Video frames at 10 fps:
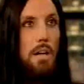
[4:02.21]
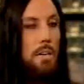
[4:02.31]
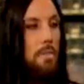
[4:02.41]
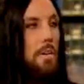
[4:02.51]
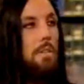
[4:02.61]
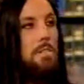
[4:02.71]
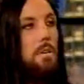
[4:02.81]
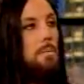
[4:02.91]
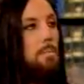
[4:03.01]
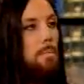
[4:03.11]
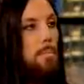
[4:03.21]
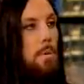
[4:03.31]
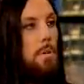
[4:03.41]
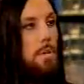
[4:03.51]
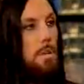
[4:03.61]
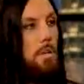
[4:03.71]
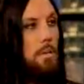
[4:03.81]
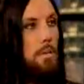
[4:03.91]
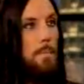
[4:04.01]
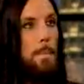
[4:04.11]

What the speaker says: I just felt something, and you know,